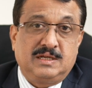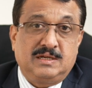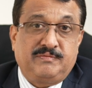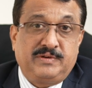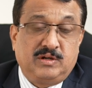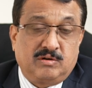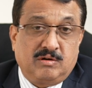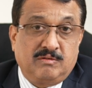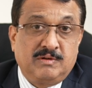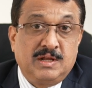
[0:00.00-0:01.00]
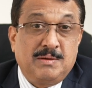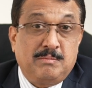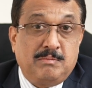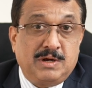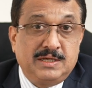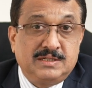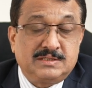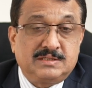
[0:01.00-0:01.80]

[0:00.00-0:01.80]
a figure of minus